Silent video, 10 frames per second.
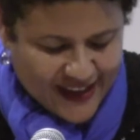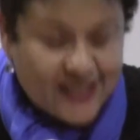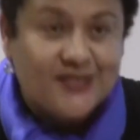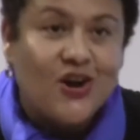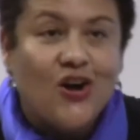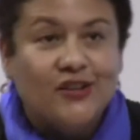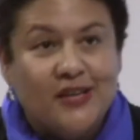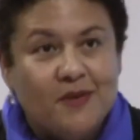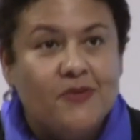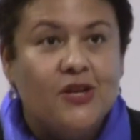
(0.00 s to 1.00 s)
Kids called
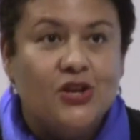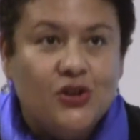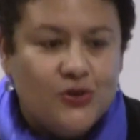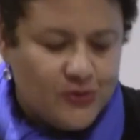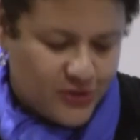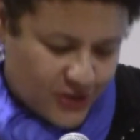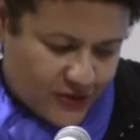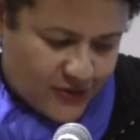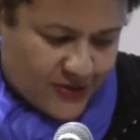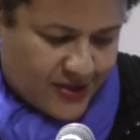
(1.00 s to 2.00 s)
him the nude
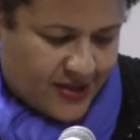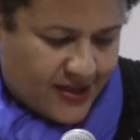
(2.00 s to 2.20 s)
dude